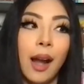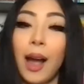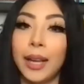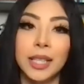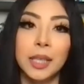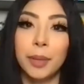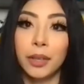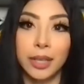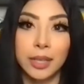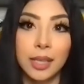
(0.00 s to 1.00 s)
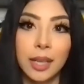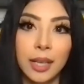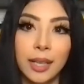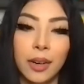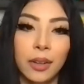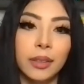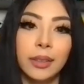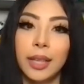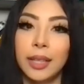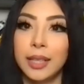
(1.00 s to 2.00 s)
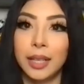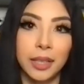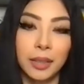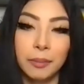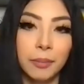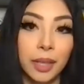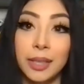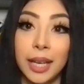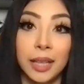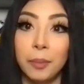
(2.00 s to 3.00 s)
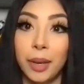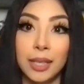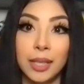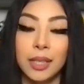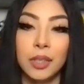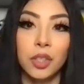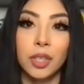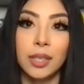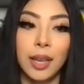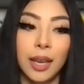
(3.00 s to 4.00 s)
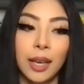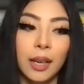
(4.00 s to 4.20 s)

I experience it on like a daily basis, just like